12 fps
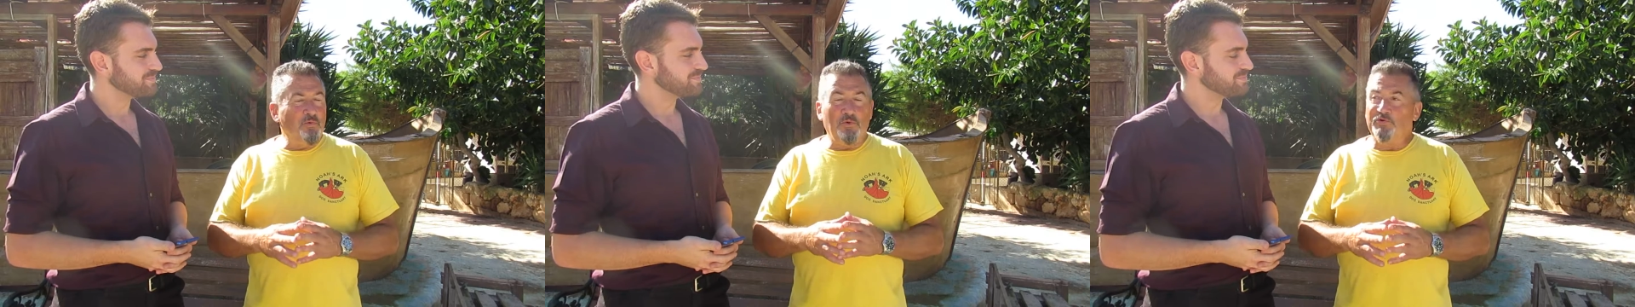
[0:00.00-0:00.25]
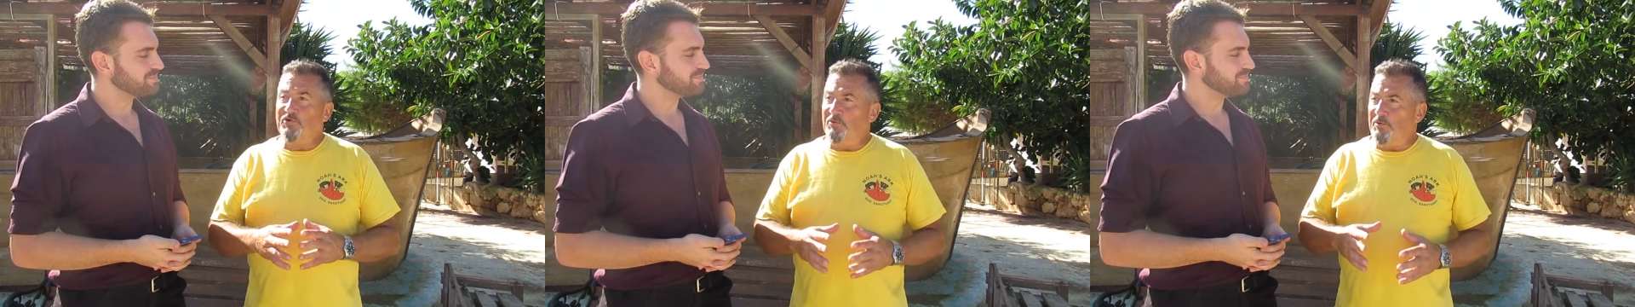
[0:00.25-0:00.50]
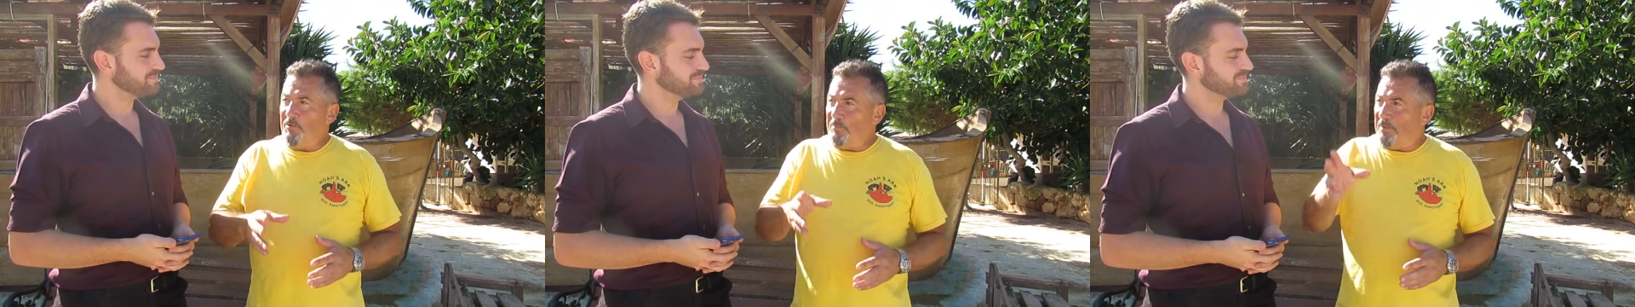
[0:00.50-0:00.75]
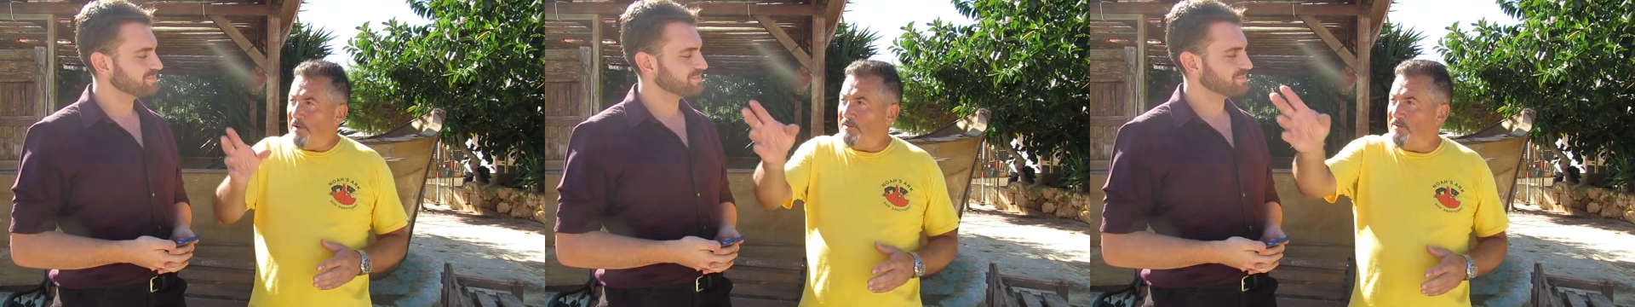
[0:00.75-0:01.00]
Speaker 1: what we're doing. We're
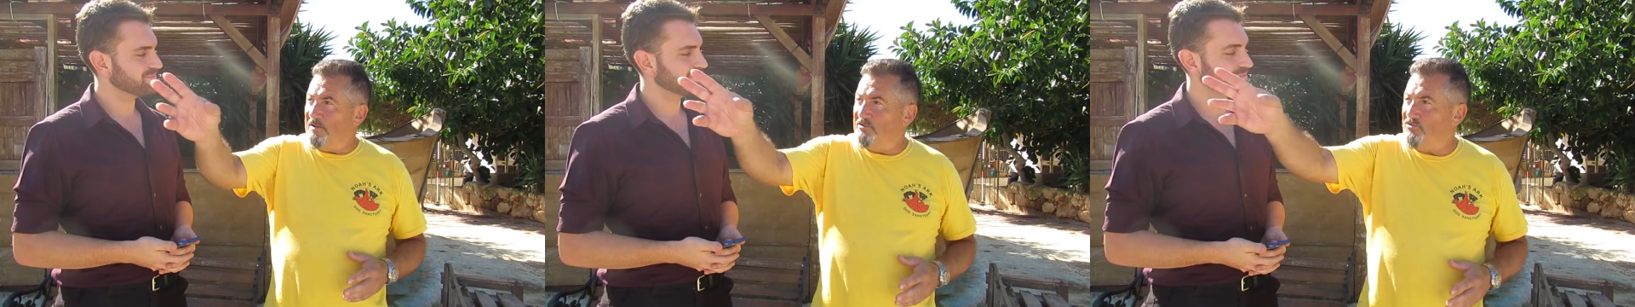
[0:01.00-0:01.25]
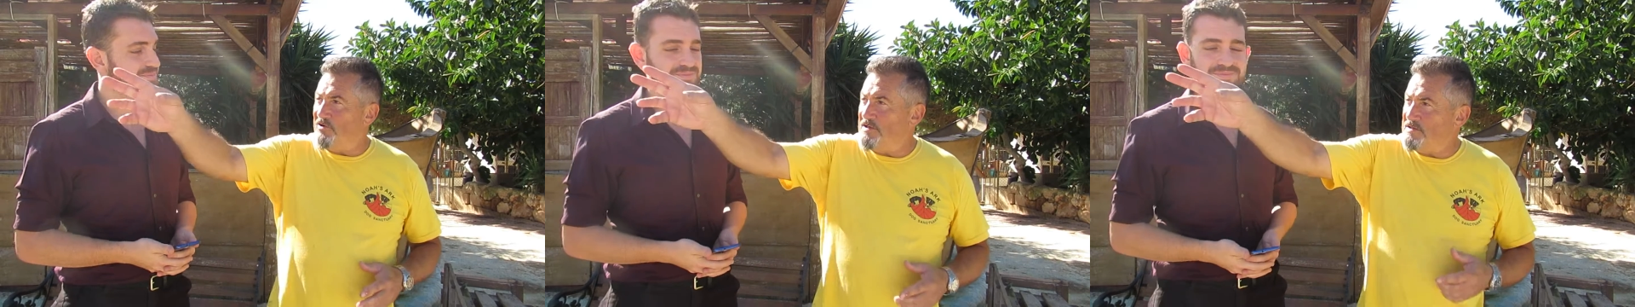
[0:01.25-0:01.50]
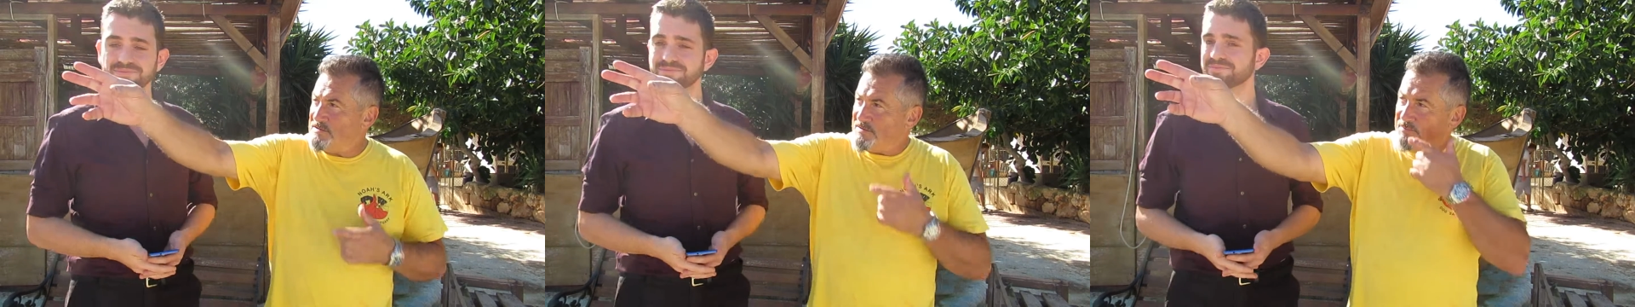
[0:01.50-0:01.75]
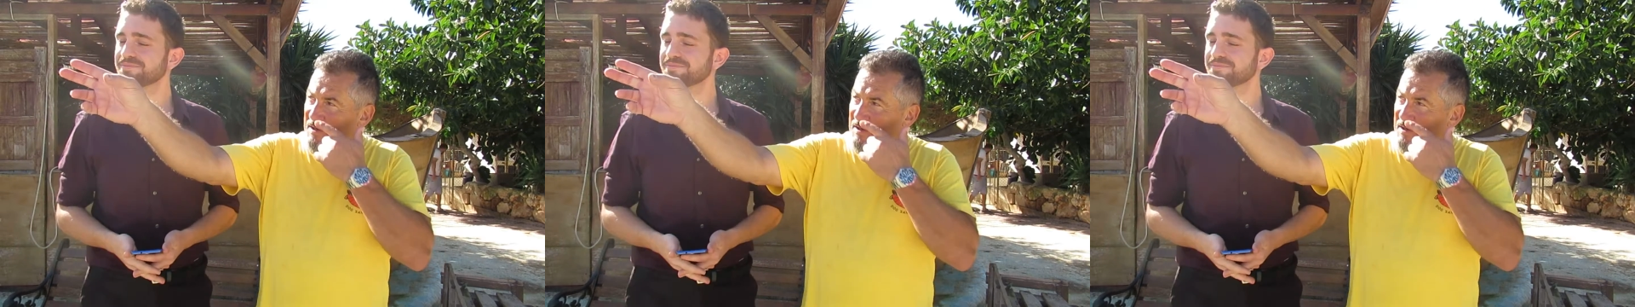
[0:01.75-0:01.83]
planting trees.